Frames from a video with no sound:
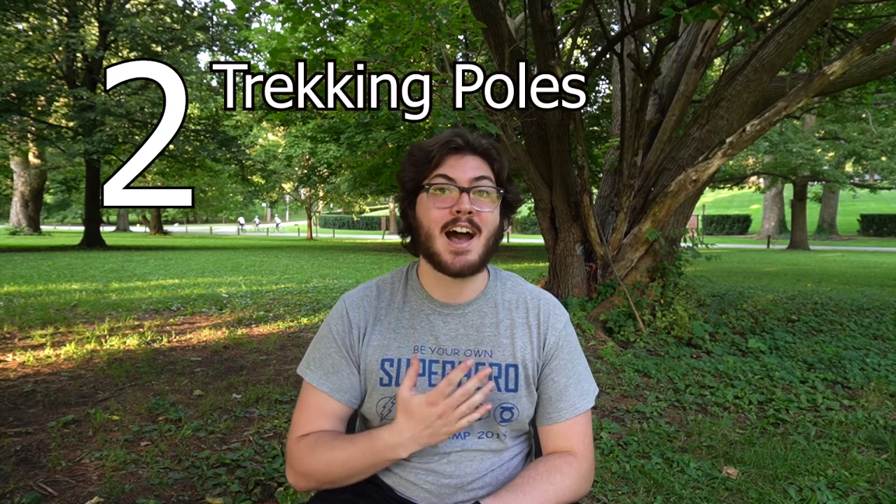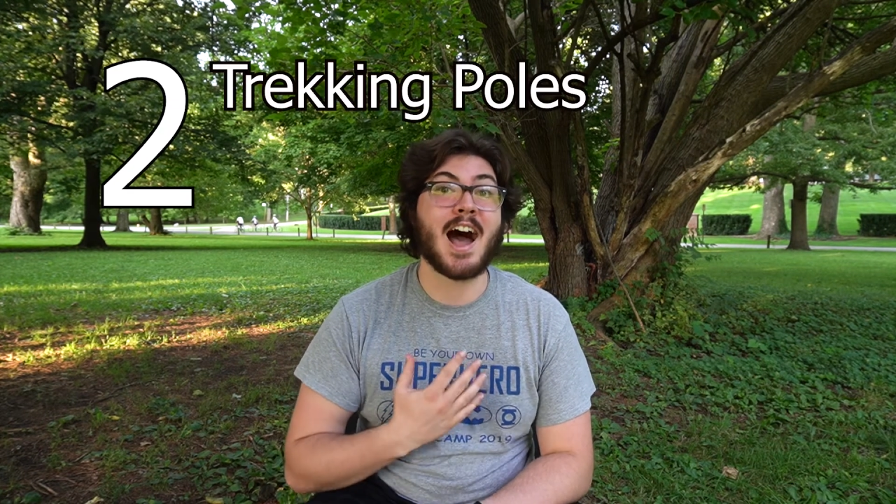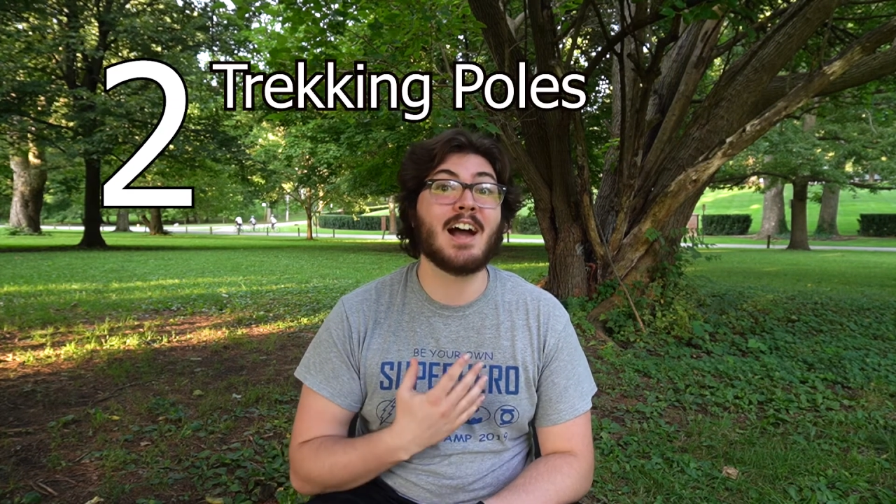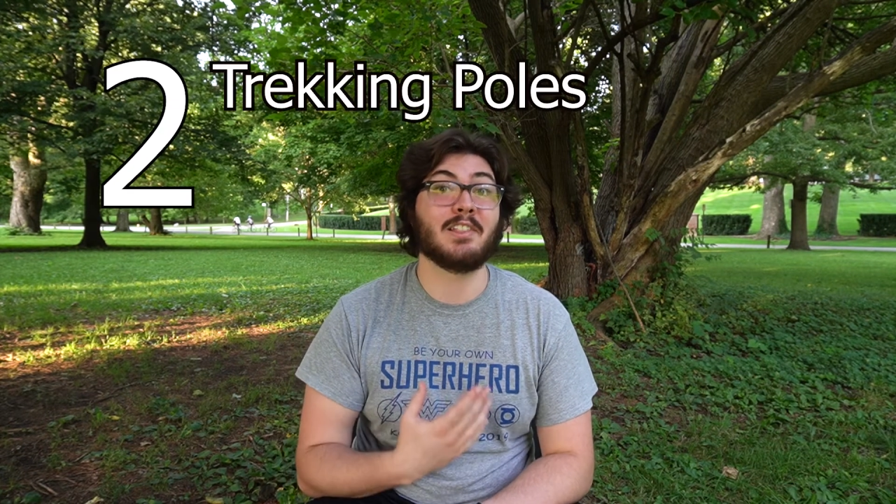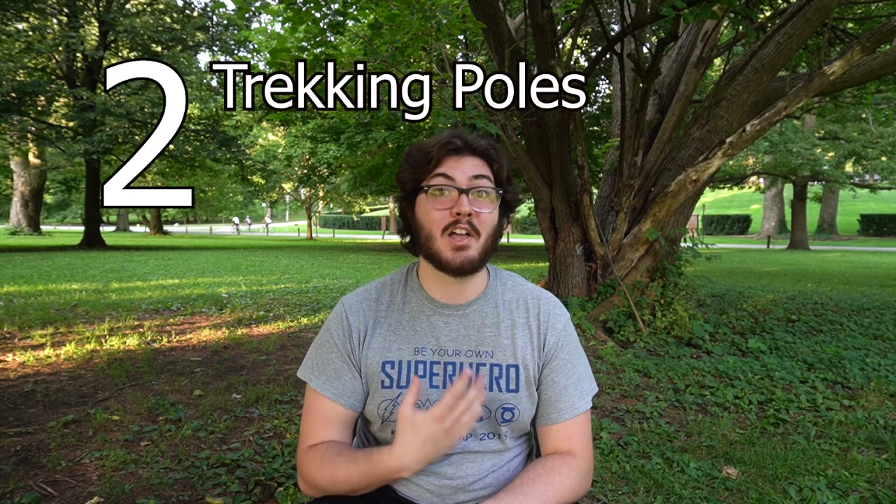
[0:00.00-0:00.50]

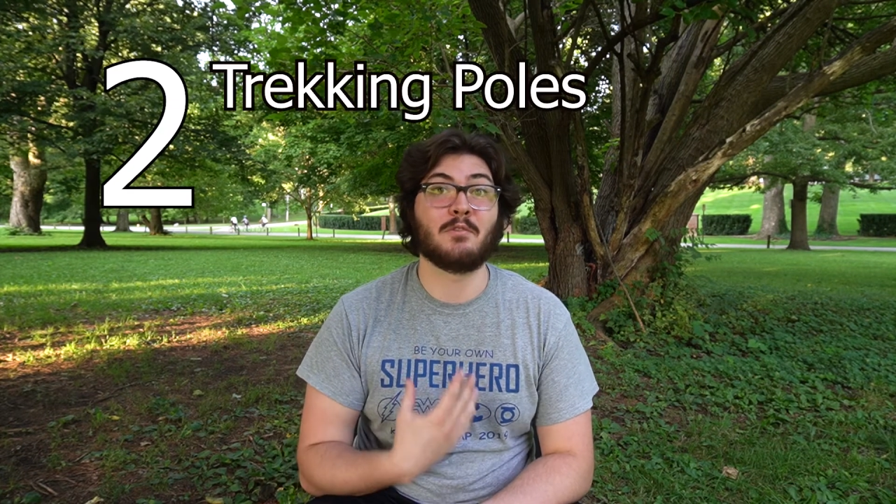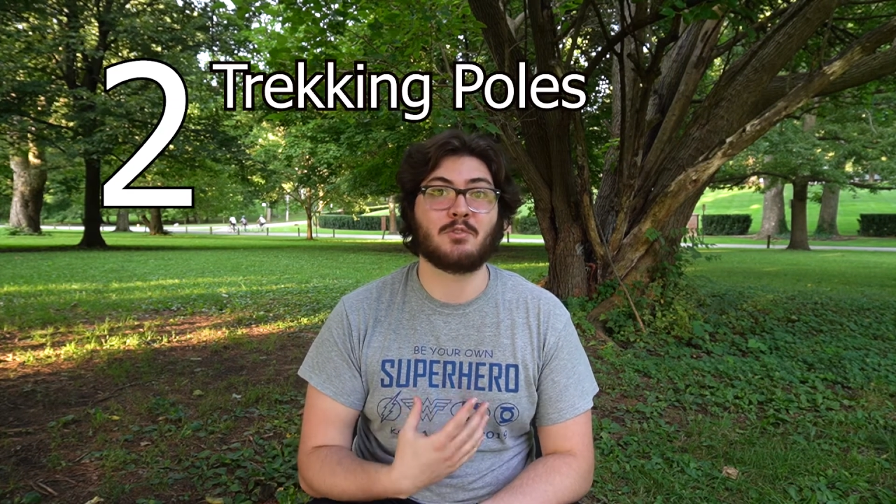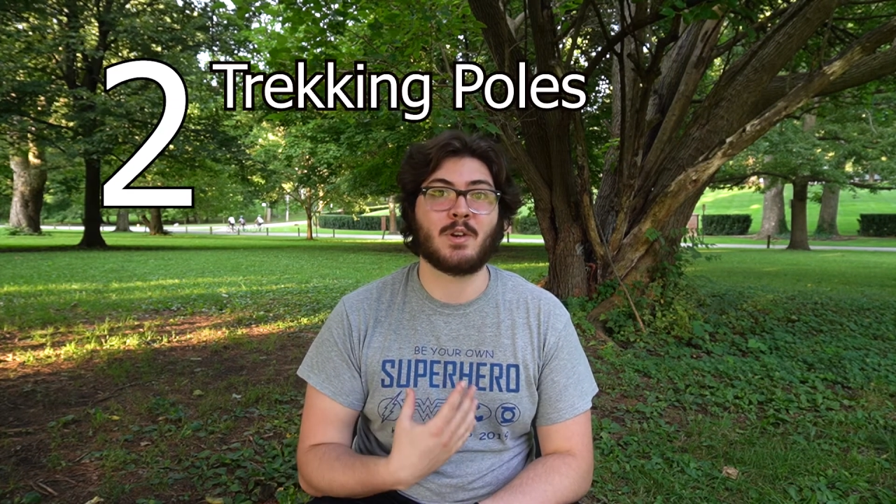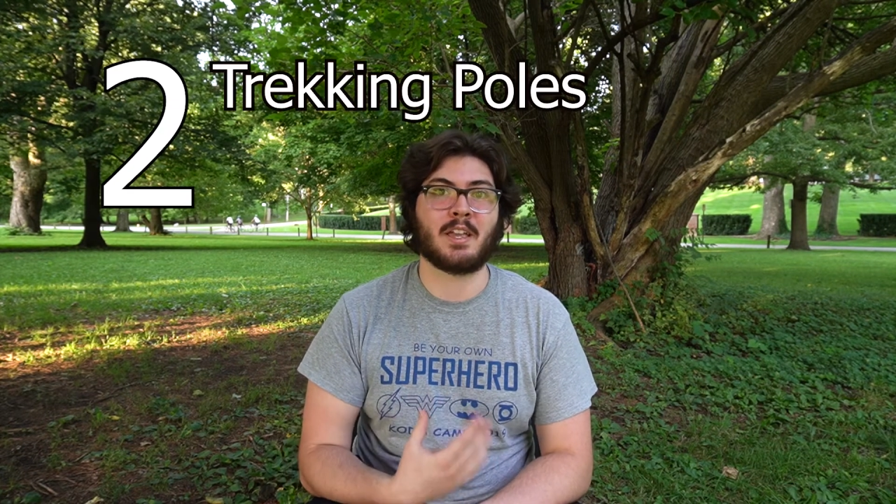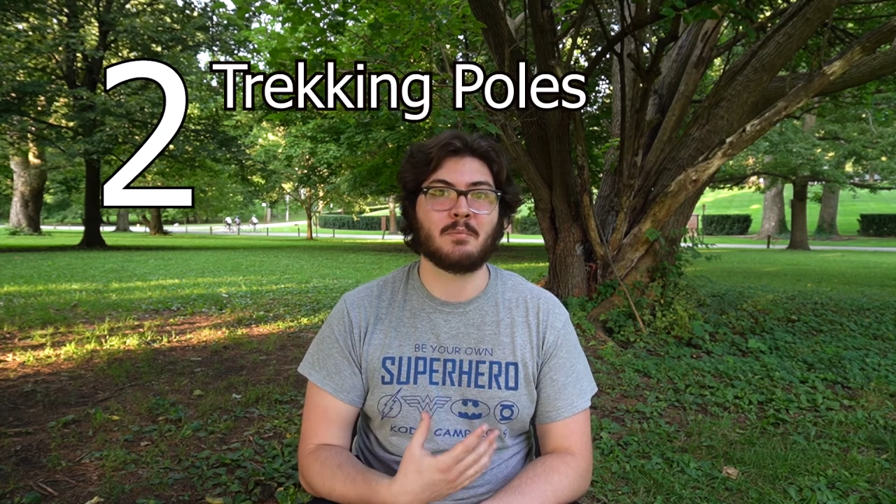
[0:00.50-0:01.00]
I love
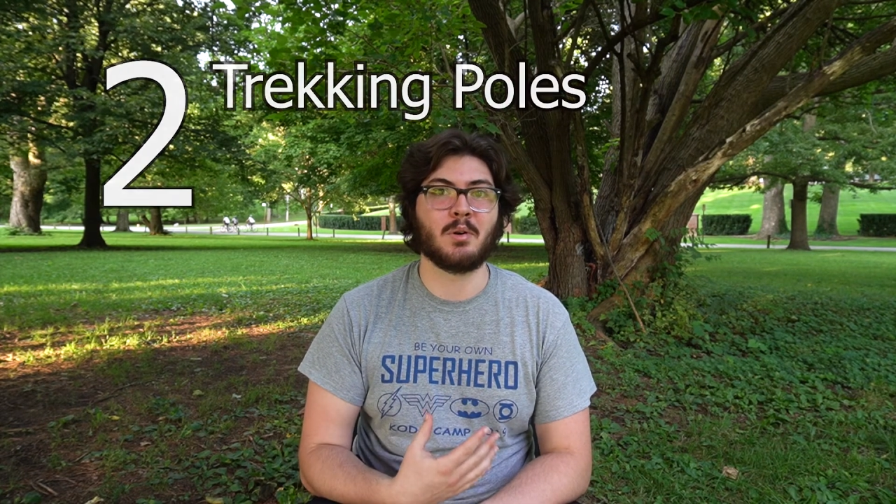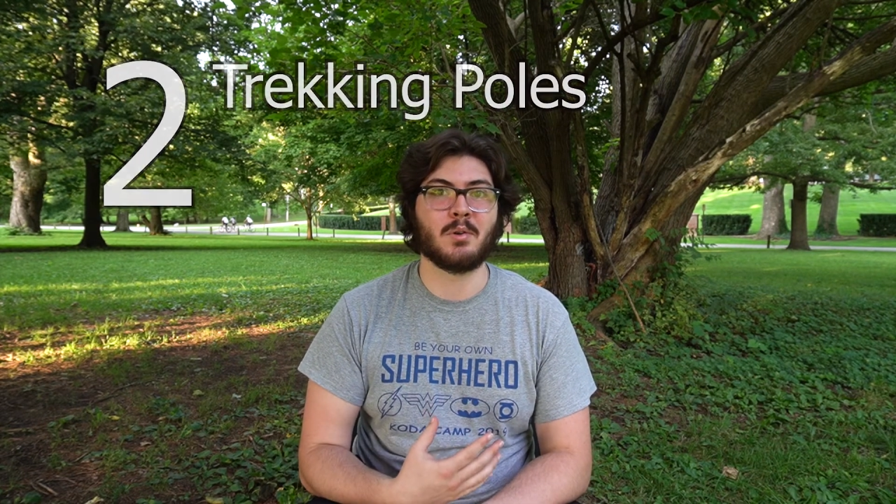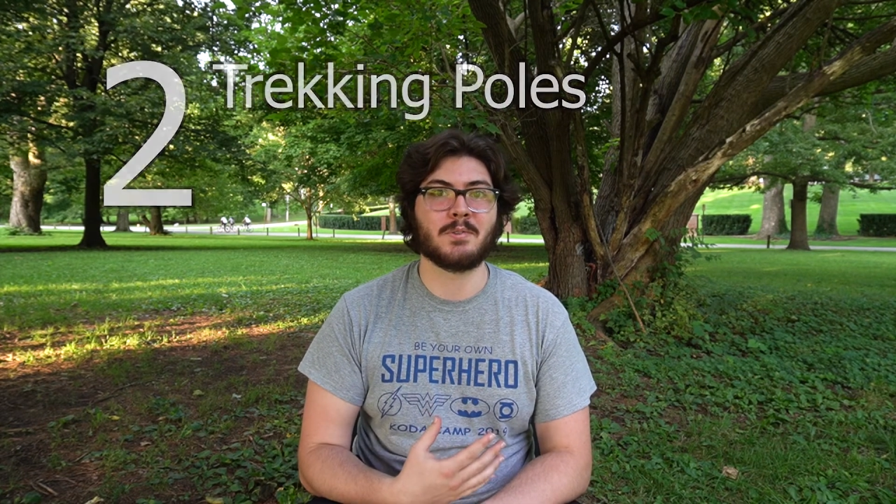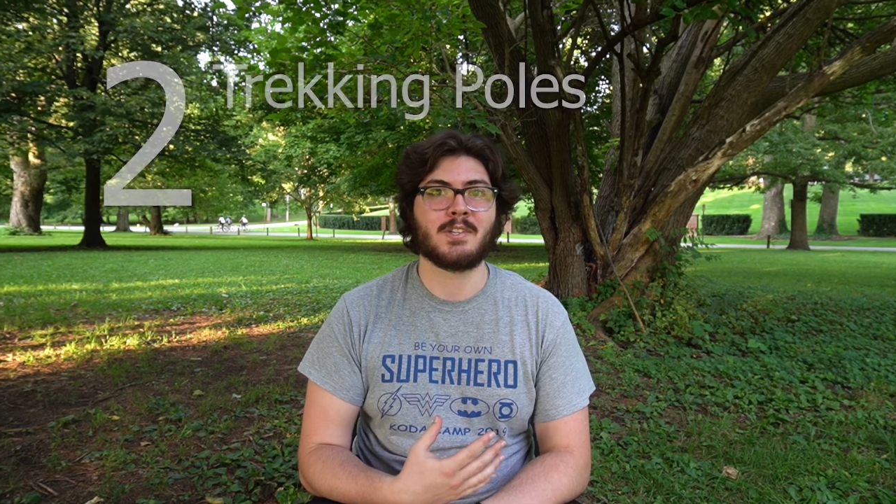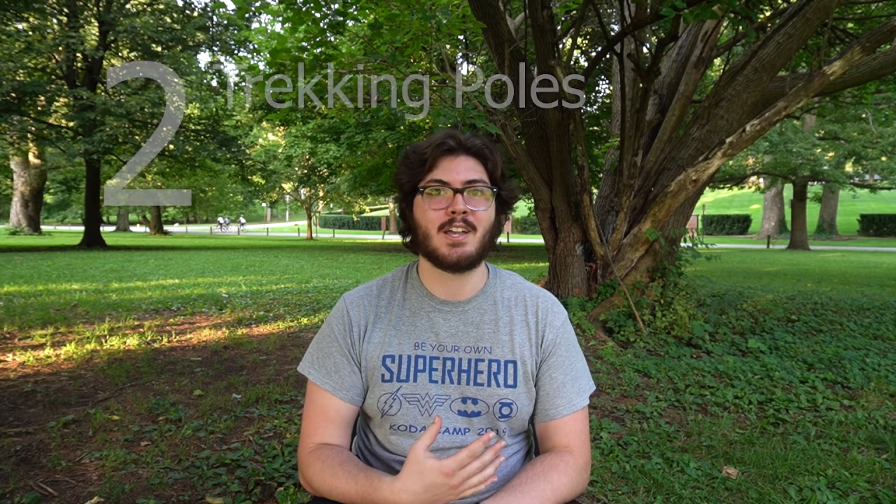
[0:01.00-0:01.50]
trekking
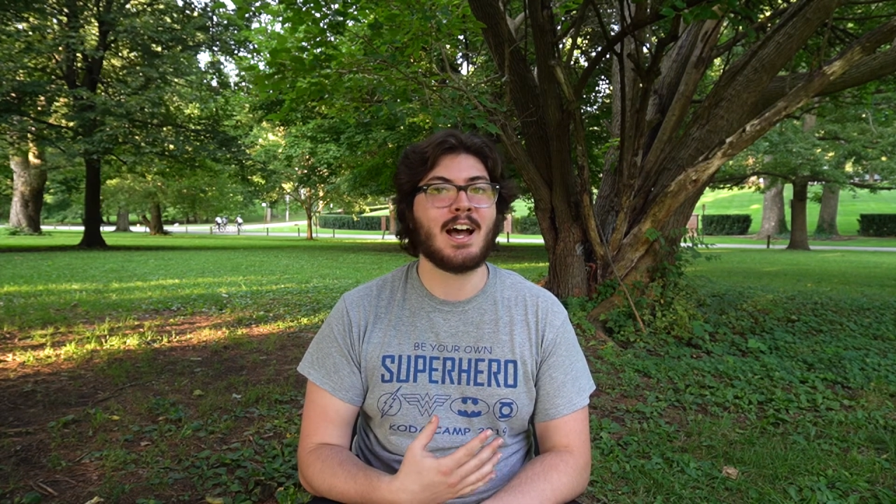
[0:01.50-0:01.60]
poles.